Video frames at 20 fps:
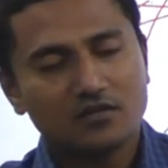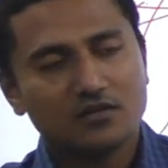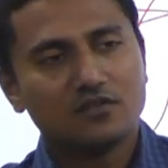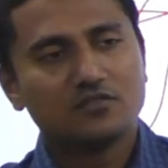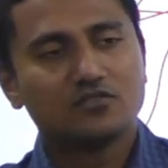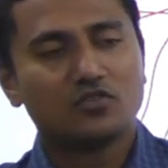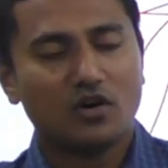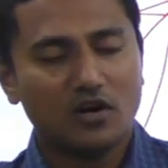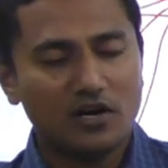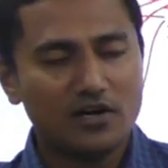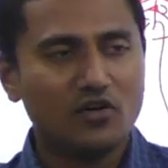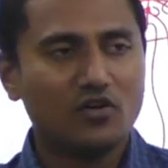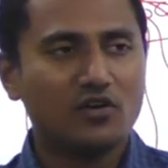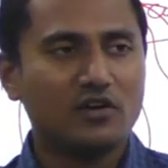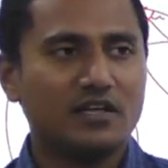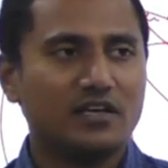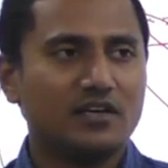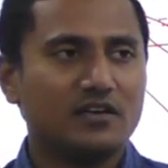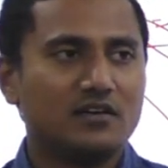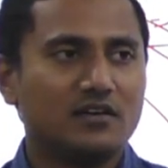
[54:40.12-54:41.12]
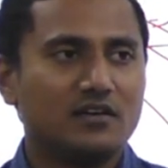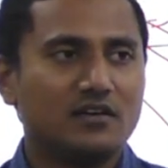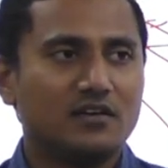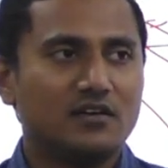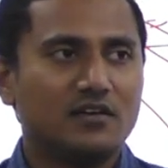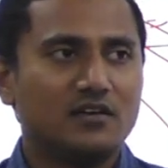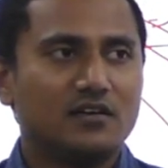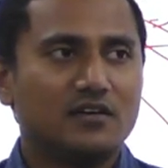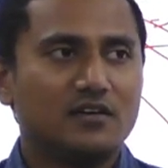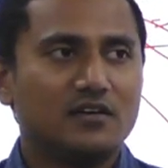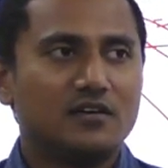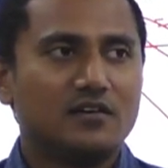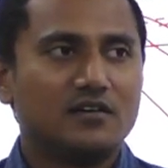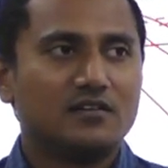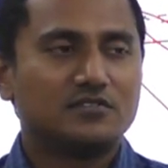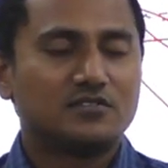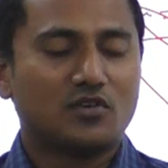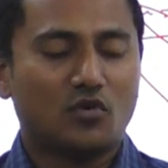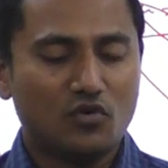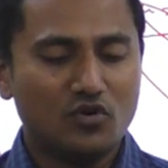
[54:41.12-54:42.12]
Solid only.
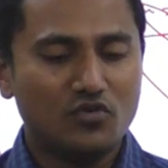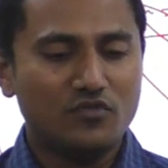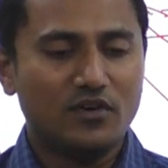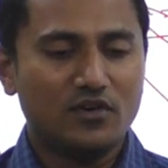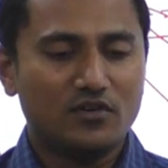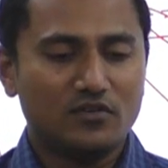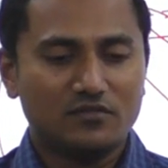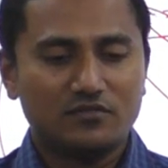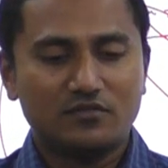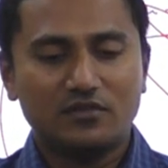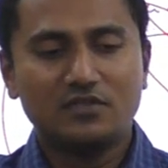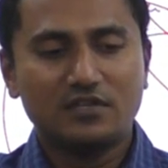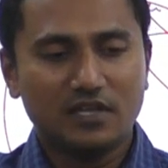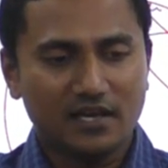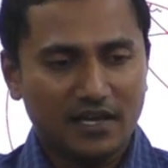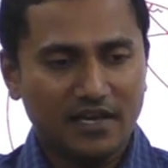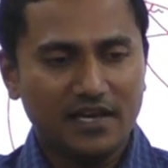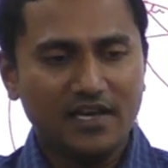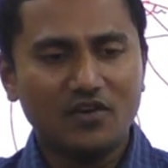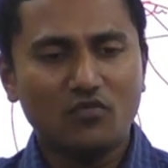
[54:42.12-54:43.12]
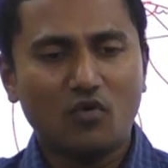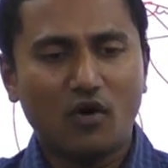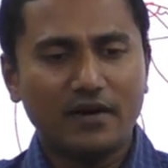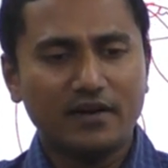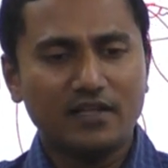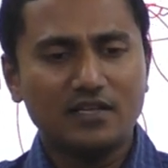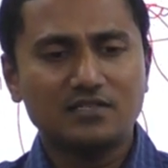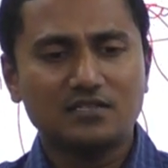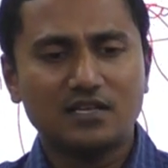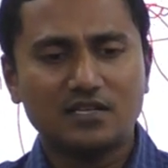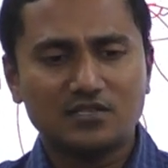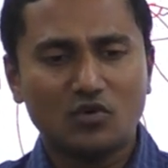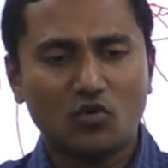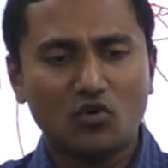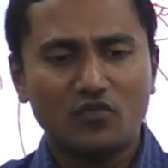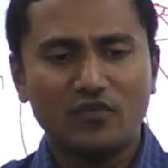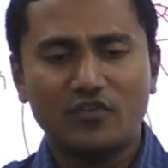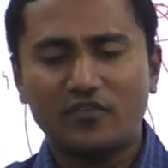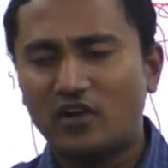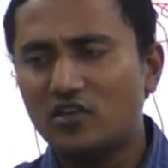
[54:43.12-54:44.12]
Sound wave in the air, what is the
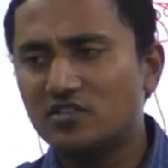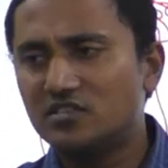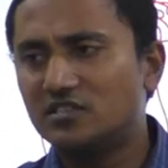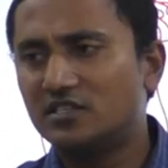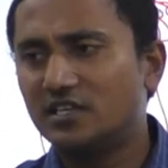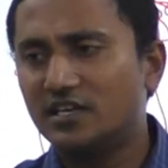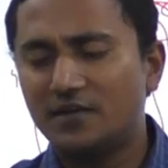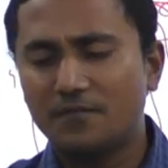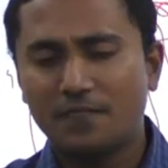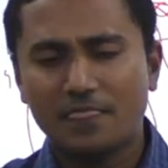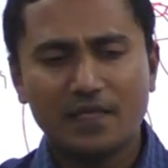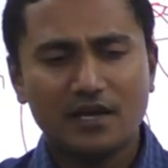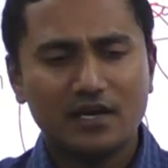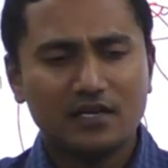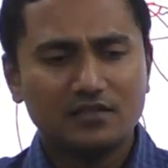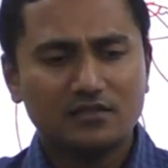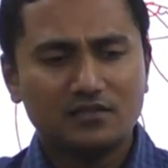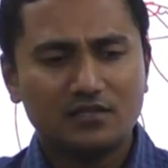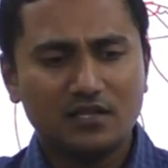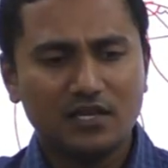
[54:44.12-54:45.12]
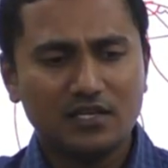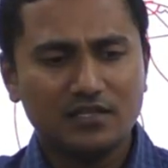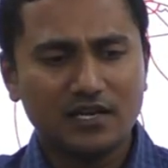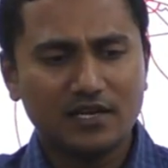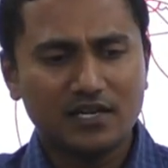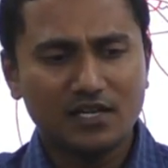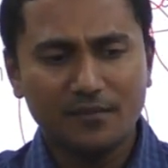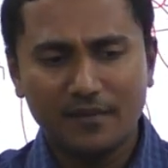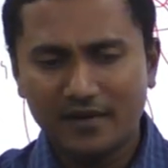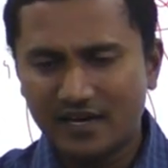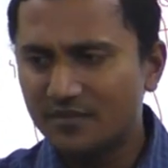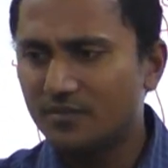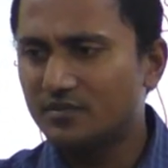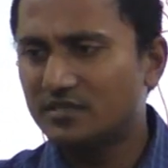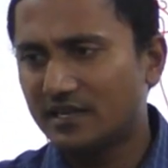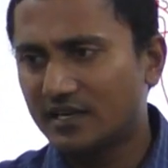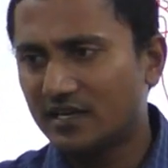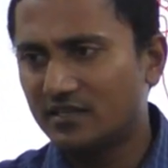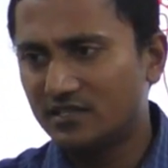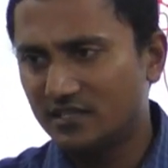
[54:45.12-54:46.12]
sound wave velocity? 330 meters per
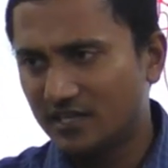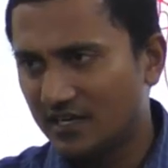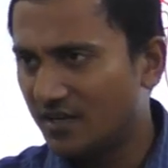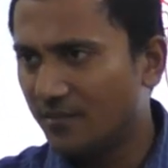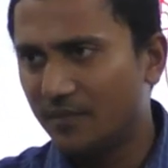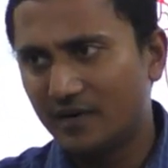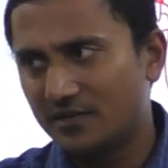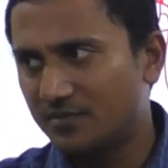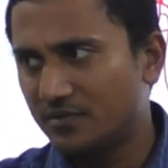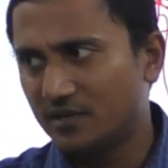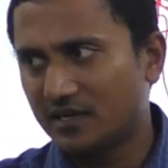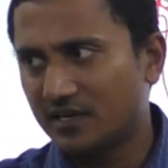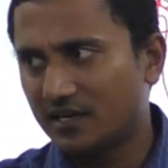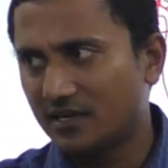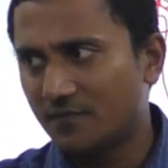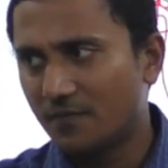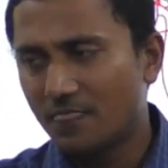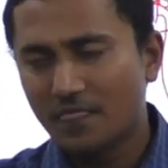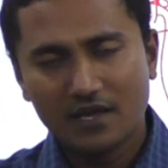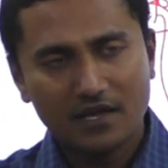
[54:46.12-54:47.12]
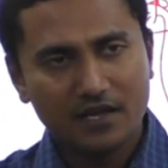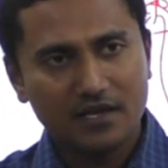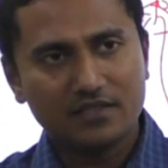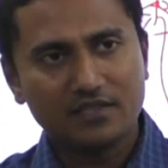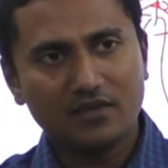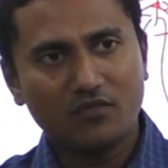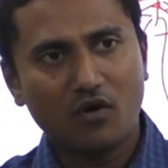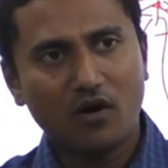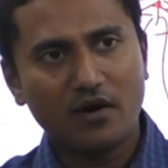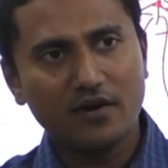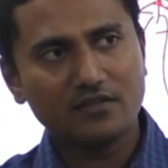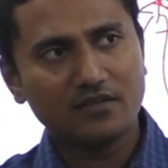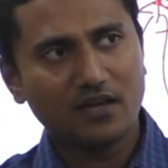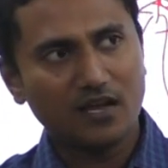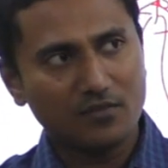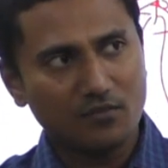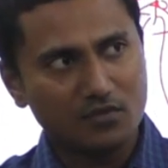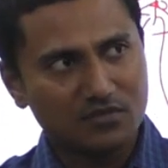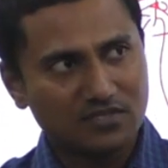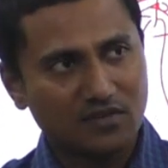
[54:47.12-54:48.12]
second, 330 meters per second. In the water,
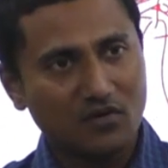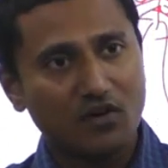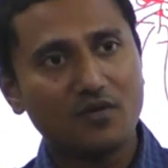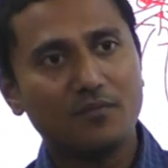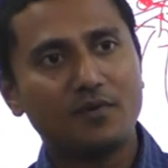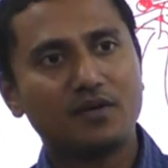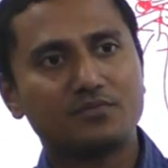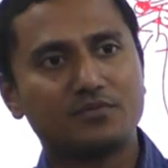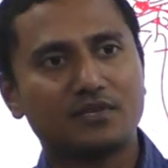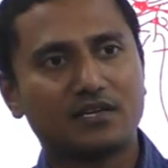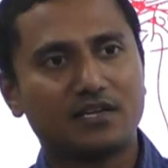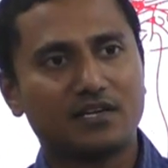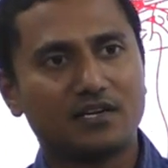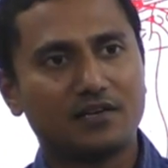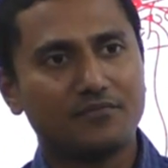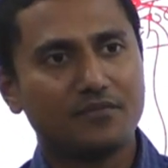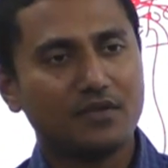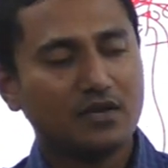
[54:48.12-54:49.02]
almost 700 meters per second.